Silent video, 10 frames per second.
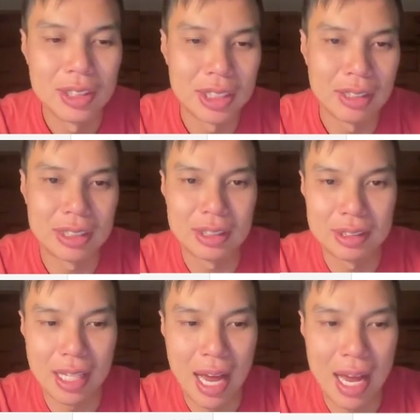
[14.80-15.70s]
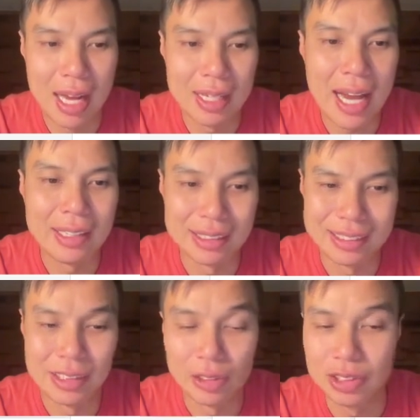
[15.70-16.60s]
just that n
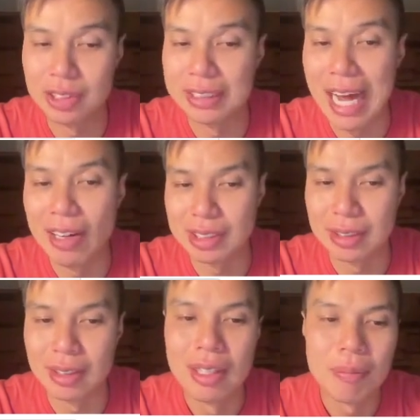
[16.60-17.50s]
is equals to 1000.